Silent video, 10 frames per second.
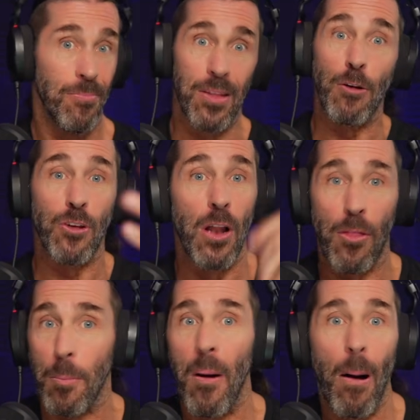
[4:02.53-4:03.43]
There's
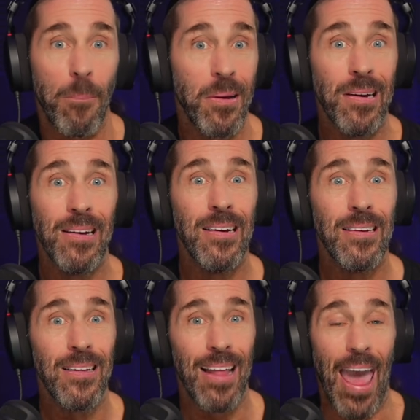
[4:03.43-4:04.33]
another bump.
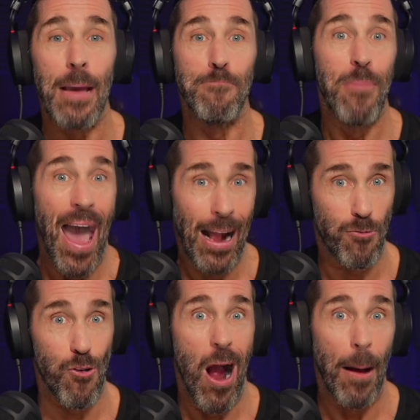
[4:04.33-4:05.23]
A
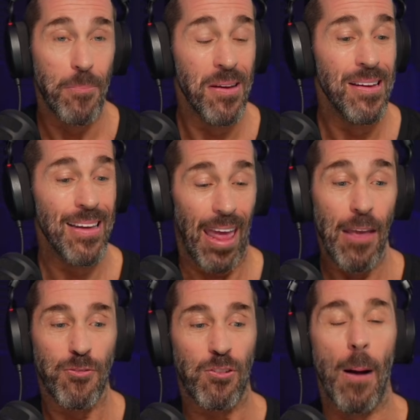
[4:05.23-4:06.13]
backdrop,
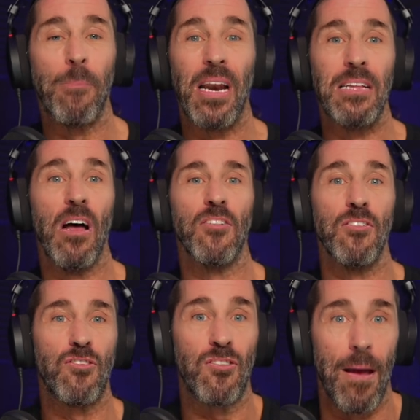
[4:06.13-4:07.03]
if somebody
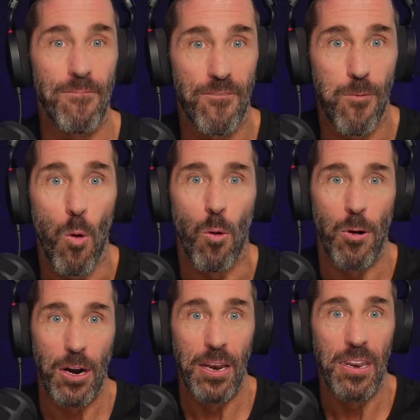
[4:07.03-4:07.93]
doesn't step
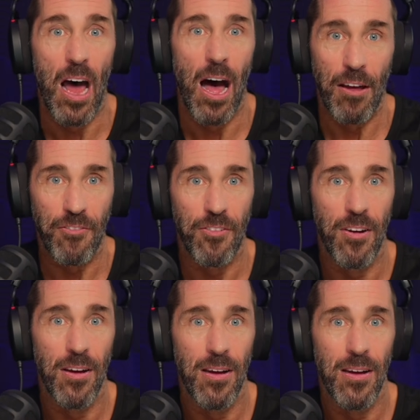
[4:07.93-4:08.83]
forward enough,
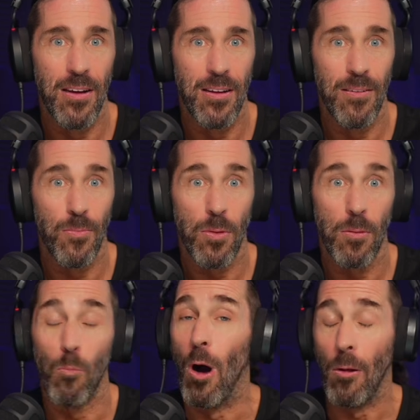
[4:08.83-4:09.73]

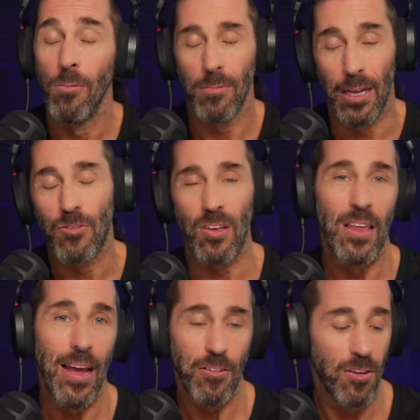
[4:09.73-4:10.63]
well, let's say
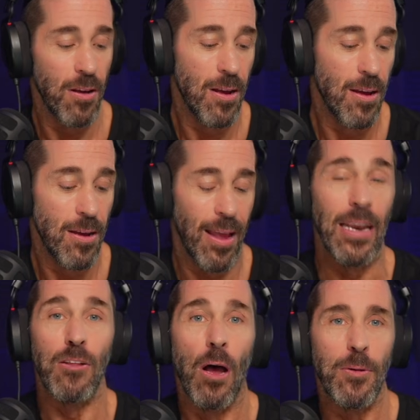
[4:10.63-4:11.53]
this,
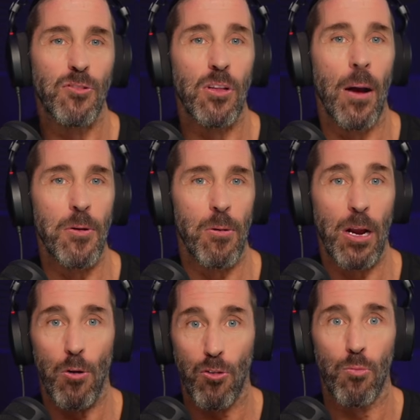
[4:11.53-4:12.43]
in a WCW
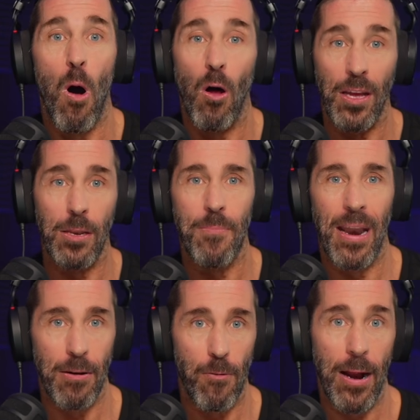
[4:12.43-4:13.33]
ring or a small
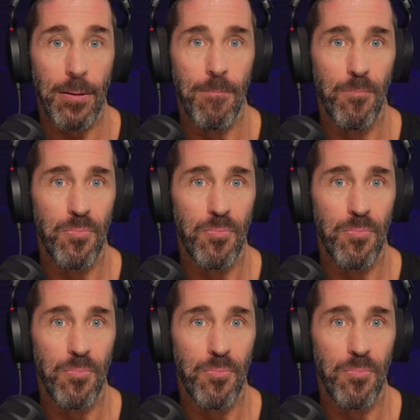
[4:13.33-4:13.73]
independent ring,